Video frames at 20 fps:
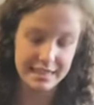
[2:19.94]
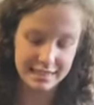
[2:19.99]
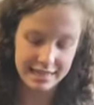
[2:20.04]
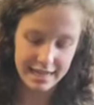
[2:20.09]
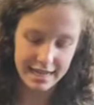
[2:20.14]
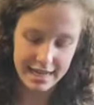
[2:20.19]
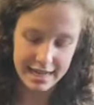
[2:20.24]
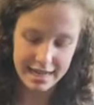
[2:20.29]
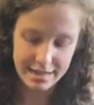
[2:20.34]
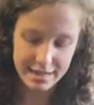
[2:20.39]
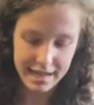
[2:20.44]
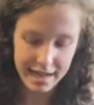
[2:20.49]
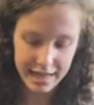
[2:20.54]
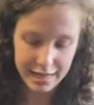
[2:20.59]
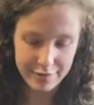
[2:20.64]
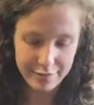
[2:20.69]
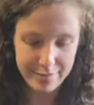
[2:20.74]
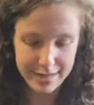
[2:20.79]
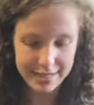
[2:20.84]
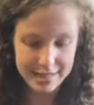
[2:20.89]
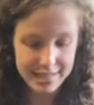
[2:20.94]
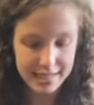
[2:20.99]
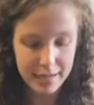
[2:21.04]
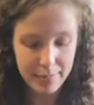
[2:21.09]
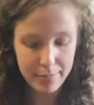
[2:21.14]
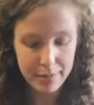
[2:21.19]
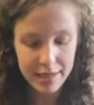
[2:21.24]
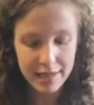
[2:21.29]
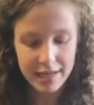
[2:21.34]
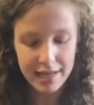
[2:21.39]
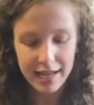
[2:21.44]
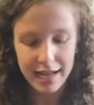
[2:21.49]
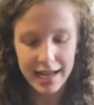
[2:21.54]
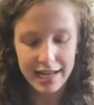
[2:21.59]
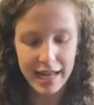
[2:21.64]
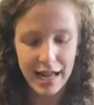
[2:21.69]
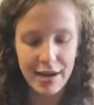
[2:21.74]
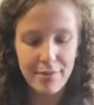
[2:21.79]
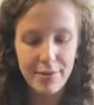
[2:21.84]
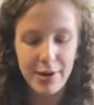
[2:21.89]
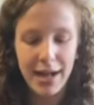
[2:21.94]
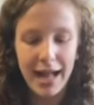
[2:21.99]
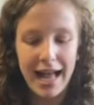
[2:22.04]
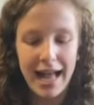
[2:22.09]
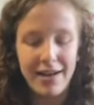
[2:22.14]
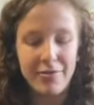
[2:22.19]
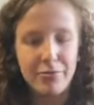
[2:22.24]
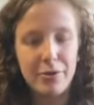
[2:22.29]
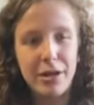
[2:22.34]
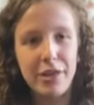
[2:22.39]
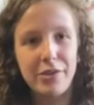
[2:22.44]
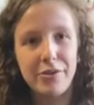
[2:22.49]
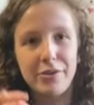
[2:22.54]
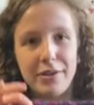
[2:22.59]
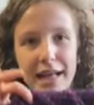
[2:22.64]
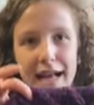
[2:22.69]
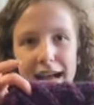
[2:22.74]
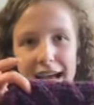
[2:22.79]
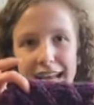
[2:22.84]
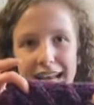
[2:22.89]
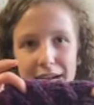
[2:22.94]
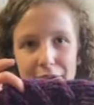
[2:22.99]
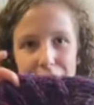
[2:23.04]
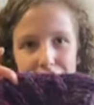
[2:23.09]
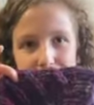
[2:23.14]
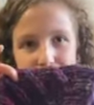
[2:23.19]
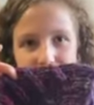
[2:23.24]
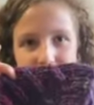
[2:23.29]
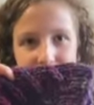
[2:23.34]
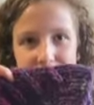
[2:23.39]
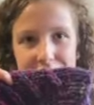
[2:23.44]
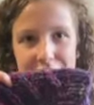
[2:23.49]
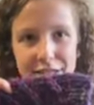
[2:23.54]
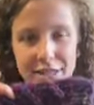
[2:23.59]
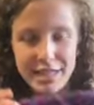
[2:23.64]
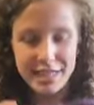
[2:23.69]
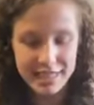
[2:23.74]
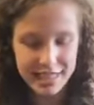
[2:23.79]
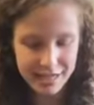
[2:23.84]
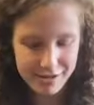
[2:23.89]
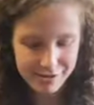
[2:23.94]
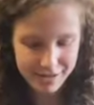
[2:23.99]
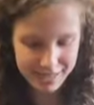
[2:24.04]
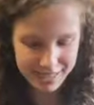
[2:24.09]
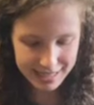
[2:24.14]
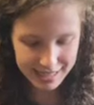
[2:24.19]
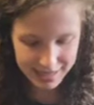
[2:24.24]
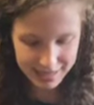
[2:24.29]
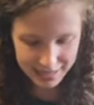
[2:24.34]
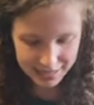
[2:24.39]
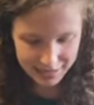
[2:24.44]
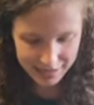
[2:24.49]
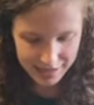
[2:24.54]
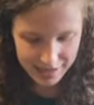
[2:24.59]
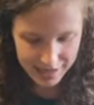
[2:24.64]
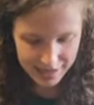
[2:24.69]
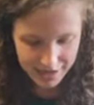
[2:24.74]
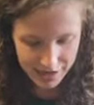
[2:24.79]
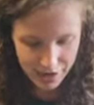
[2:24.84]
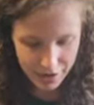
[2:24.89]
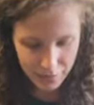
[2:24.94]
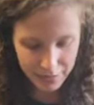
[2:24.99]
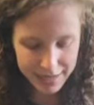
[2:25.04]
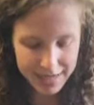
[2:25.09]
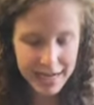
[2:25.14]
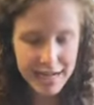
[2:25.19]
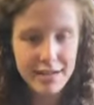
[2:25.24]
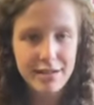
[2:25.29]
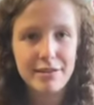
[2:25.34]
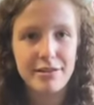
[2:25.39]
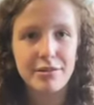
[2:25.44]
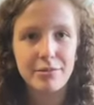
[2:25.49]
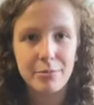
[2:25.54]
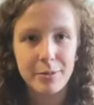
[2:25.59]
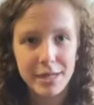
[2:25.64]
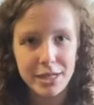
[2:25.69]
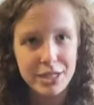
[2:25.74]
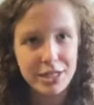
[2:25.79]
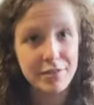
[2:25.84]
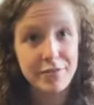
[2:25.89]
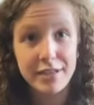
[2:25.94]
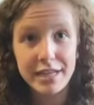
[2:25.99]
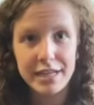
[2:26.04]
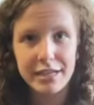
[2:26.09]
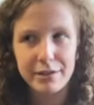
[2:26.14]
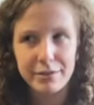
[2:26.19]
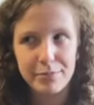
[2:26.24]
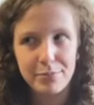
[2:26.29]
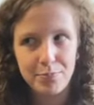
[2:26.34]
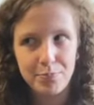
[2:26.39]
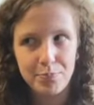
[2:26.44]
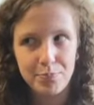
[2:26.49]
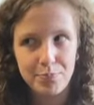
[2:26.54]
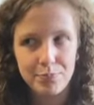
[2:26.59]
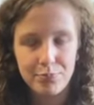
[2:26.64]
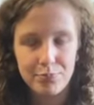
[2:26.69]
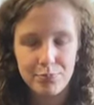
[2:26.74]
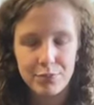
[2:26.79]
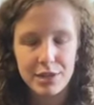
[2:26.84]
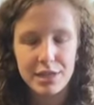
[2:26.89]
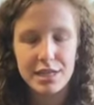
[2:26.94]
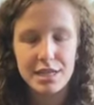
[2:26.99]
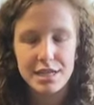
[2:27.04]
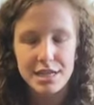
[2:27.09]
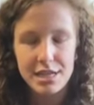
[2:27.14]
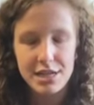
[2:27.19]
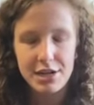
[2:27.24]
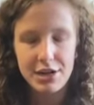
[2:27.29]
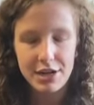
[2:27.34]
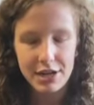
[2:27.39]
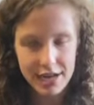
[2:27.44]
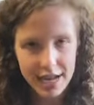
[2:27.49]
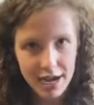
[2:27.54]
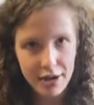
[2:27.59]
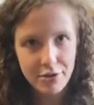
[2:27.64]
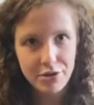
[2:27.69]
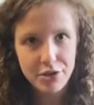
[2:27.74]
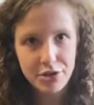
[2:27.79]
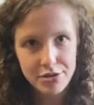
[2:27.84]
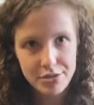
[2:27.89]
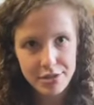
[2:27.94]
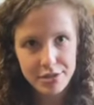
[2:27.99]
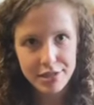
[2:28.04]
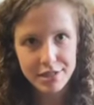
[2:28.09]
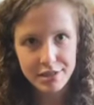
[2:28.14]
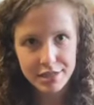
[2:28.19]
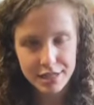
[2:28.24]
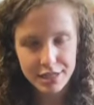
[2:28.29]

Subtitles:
I kind of messed up. I got about halfway through the hat. I was ready to do the decreases when I watched a video on how to do this